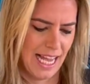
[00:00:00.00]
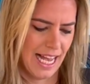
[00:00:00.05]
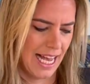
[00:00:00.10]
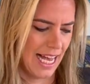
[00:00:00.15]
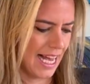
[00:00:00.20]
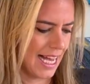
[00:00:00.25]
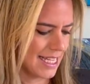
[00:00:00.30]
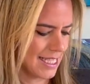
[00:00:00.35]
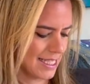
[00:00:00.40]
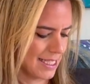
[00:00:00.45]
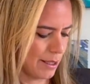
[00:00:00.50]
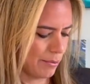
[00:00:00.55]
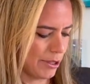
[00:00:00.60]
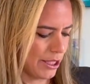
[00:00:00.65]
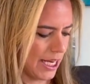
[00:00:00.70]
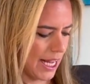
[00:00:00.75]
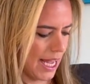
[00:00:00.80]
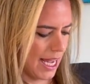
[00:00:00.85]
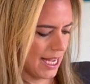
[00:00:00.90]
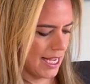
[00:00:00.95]
Hot
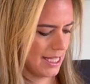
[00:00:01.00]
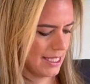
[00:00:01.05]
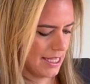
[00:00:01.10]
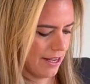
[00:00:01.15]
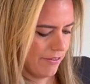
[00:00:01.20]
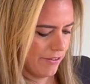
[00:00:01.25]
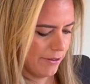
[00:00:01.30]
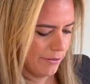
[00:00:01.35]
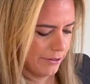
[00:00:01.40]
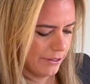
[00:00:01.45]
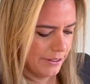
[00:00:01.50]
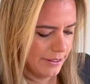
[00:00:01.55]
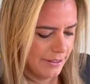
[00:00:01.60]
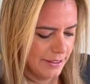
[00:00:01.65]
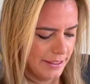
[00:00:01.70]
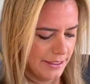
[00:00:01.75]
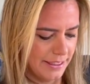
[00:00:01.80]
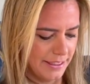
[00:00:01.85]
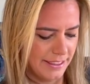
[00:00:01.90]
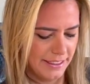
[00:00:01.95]
summer days,
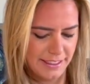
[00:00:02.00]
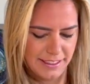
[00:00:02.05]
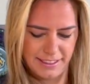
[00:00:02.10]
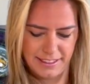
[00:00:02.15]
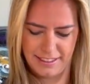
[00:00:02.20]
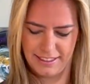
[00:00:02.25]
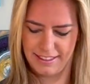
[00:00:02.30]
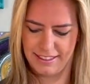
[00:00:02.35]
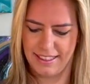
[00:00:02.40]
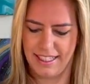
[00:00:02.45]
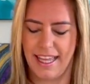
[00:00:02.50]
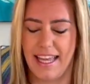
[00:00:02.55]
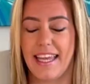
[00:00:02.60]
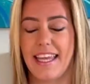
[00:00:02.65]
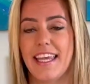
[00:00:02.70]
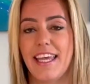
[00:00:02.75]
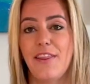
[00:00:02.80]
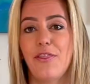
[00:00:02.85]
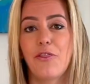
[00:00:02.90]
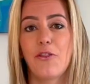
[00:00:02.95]
everyone.
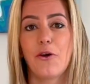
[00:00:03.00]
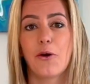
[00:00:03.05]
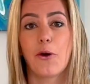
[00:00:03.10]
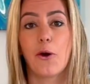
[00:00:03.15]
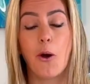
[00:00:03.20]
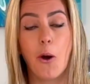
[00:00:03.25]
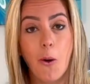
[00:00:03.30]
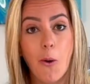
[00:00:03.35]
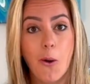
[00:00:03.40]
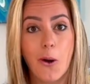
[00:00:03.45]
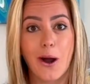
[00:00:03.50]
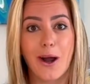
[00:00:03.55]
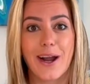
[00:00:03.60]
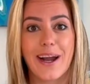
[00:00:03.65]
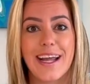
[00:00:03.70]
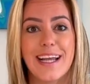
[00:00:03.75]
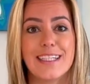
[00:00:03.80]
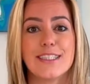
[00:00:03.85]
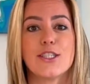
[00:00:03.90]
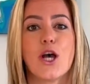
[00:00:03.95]
In the
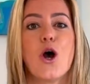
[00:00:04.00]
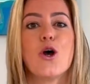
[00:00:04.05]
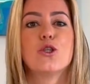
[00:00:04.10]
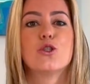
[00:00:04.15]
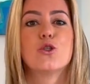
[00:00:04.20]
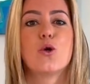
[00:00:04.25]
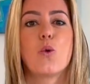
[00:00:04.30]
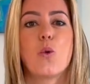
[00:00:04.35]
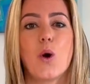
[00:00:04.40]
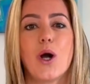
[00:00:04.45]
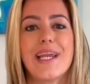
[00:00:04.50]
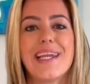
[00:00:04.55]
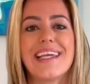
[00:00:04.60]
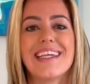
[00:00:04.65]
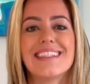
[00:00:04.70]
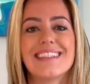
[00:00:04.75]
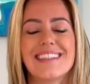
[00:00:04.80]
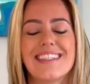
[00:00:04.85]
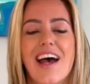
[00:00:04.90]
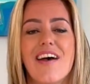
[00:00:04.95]
core, it's
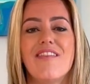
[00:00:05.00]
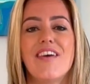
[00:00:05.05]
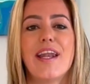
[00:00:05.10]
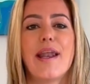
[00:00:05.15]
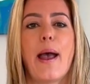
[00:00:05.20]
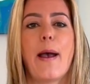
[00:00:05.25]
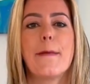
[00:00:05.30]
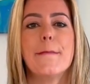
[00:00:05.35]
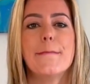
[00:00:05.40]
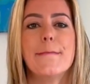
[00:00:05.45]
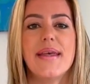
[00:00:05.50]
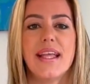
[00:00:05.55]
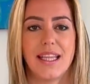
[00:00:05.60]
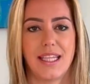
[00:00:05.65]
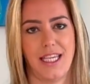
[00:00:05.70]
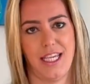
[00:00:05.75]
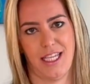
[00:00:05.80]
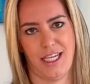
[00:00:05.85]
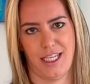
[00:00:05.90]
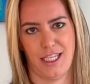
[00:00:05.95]
27
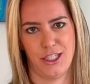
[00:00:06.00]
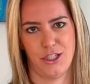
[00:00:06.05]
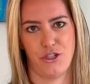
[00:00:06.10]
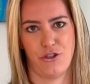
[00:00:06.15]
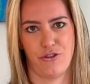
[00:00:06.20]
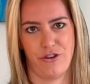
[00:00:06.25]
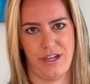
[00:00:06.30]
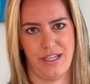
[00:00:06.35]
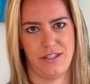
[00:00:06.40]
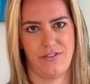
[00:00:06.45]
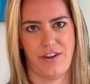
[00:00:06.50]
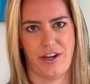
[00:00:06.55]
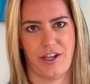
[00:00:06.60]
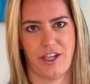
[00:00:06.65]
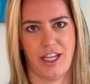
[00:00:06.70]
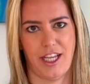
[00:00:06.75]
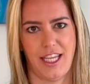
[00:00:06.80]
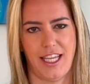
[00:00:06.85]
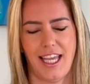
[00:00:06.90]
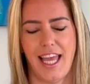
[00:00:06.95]
million degrees
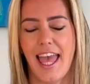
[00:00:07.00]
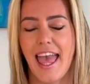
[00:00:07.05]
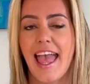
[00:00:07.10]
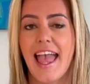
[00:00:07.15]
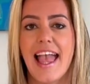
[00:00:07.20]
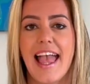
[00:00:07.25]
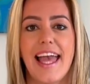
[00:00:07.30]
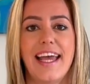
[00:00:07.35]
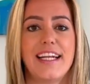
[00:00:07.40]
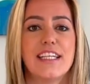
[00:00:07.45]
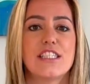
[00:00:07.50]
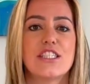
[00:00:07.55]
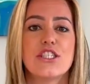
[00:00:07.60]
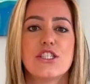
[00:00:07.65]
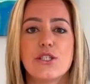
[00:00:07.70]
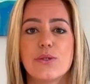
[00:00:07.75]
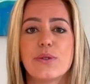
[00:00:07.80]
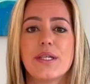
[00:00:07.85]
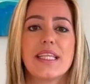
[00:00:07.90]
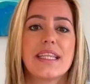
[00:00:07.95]
Fahrenheit. And it's
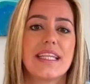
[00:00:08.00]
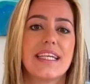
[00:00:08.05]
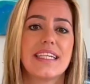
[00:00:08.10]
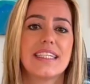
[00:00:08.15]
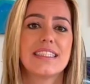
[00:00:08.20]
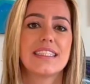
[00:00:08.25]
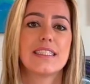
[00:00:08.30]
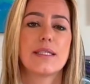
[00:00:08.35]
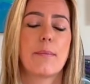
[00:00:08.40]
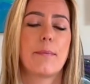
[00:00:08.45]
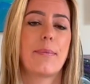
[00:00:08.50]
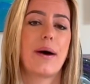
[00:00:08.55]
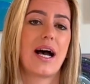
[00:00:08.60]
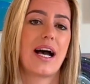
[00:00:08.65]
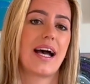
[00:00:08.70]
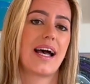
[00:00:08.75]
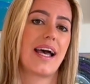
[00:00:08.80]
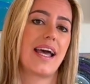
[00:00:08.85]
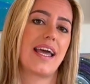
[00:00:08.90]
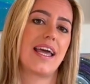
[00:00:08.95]
doing this
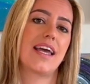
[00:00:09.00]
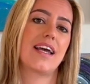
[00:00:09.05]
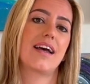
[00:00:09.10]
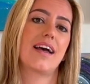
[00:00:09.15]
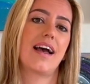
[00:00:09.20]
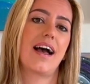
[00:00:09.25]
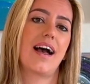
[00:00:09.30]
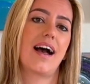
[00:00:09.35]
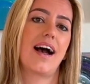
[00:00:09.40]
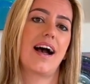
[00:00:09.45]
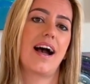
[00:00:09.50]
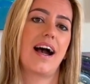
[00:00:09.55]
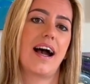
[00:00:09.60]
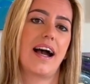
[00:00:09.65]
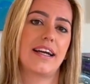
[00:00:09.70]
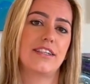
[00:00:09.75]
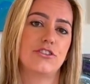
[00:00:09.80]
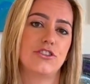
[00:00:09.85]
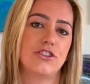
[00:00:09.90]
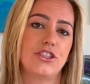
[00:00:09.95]
by
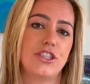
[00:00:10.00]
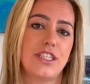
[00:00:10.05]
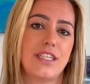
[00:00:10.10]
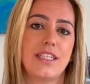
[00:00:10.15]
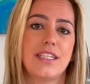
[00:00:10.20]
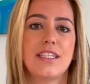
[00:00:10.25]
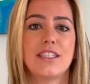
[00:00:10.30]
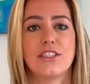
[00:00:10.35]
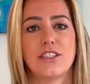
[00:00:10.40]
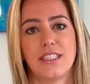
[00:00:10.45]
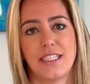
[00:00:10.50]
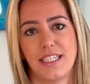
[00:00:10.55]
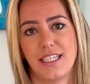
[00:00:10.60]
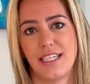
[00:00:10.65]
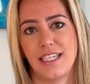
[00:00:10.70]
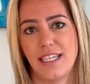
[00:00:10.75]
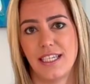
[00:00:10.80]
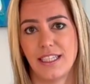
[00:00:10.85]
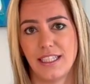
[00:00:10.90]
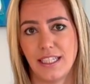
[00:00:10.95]
hydrogen to
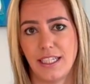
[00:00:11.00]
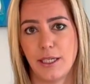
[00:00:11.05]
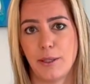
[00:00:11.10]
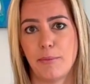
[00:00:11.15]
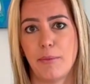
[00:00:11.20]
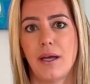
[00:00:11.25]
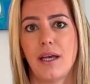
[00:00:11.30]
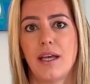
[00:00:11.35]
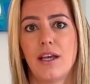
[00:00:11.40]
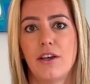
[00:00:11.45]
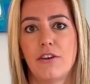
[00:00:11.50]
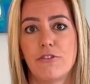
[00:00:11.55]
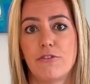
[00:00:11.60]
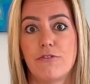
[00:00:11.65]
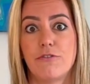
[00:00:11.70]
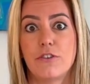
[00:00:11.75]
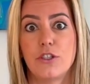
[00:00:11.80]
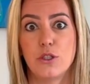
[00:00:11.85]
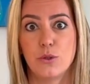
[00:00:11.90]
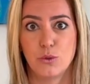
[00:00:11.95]
helium
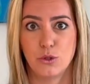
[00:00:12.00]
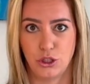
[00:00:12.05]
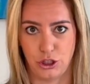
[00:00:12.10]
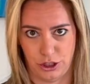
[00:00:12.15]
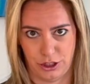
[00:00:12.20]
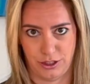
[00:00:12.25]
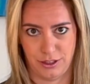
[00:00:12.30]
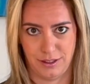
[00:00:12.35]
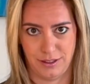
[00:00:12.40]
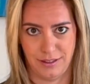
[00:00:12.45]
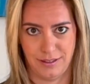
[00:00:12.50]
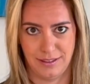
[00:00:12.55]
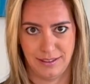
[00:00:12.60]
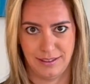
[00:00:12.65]
fusion.